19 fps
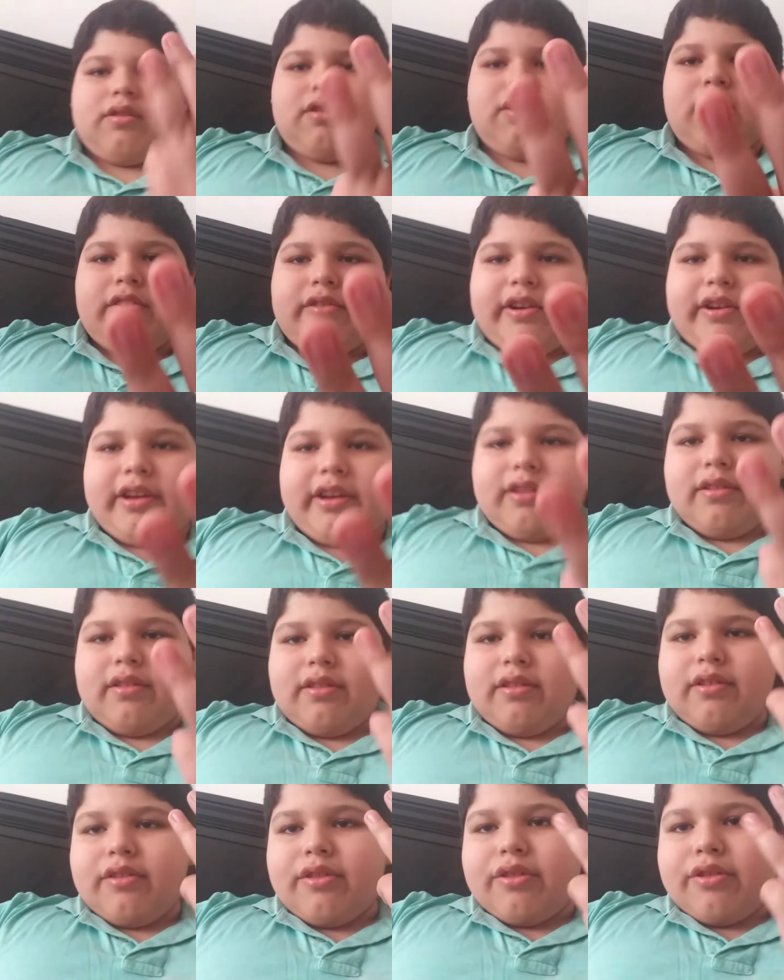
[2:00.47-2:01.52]
Alright,
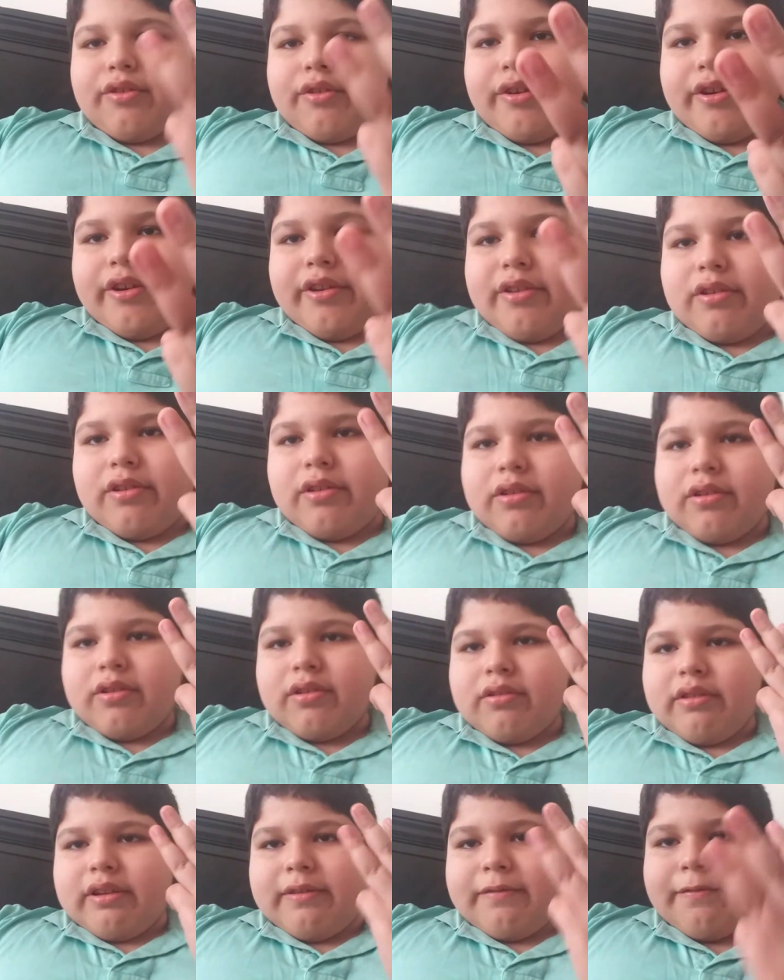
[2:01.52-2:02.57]
the third
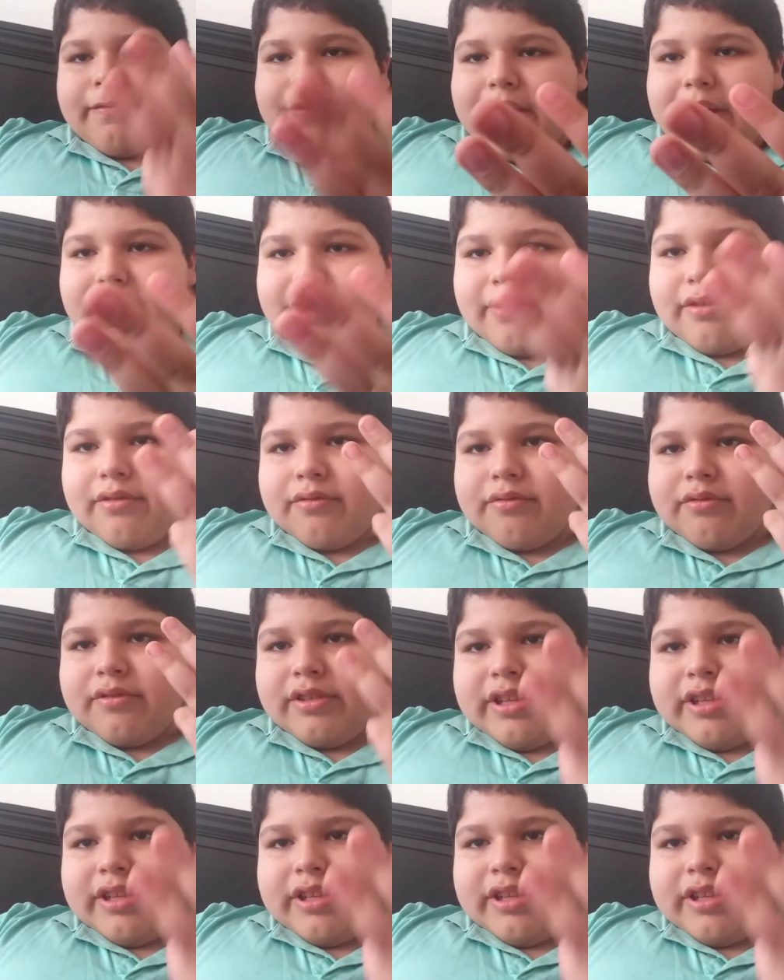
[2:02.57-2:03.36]
and final